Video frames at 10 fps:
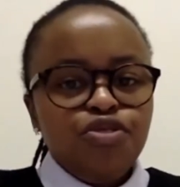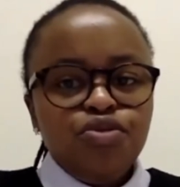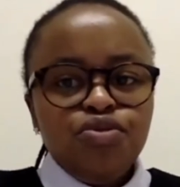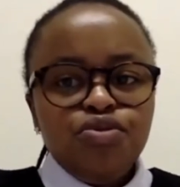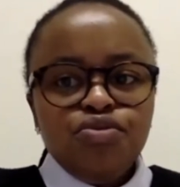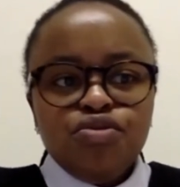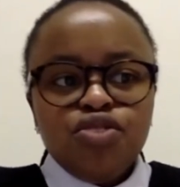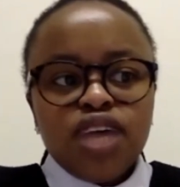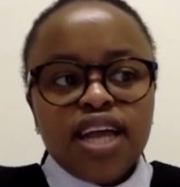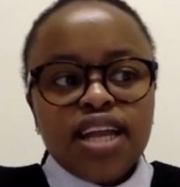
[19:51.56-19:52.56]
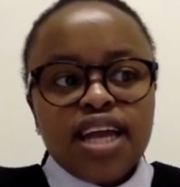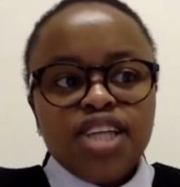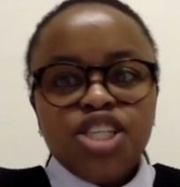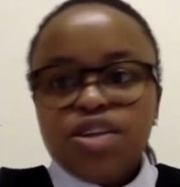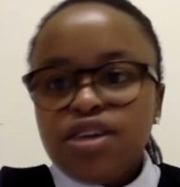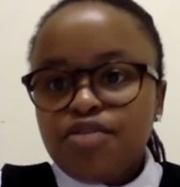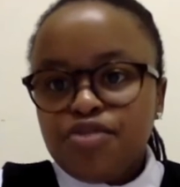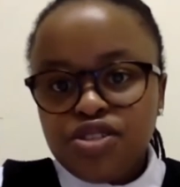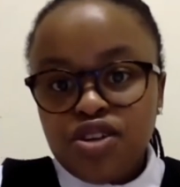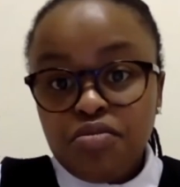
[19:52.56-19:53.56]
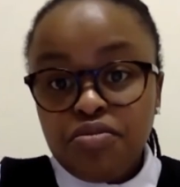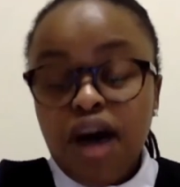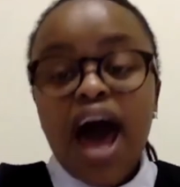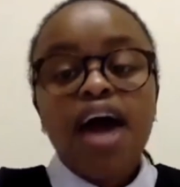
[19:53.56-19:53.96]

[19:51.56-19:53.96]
If you look at Nigeria, for example,